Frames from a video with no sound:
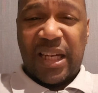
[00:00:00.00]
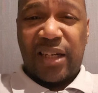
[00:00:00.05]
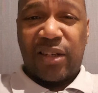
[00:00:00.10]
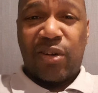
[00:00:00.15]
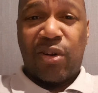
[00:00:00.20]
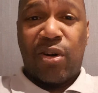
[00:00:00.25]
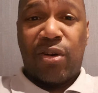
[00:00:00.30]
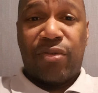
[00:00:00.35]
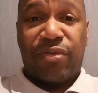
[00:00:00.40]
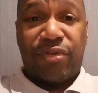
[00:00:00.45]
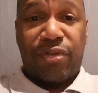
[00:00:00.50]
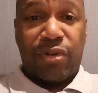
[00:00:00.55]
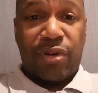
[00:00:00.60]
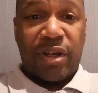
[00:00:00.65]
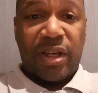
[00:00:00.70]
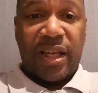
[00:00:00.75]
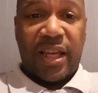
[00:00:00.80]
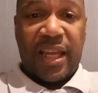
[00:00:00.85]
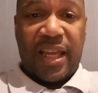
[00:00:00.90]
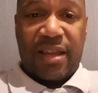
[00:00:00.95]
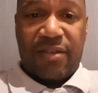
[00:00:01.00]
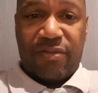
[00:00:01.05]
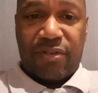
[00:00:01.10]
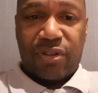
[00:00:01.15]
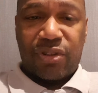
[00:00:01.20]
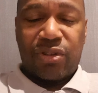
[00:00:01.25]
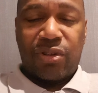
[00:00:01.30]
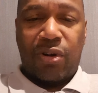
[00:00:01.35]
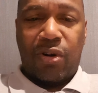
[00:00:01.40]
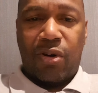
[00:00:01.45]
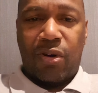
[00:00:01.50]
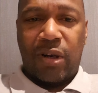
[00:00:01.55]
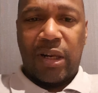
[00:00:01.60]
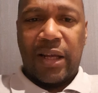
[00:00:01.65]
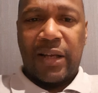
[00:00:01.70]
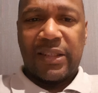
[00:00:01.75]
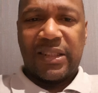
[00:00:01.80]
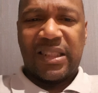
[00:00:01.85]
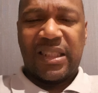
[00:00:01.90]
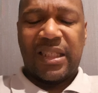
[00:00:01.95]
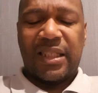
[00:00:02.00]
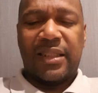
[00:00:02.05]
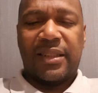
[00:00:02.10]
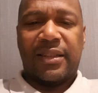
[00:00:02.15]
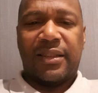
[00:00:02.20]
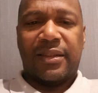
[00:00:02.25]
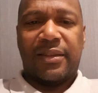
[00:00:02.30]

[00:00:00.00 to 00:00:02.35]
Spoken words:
and God forgave us all our sin.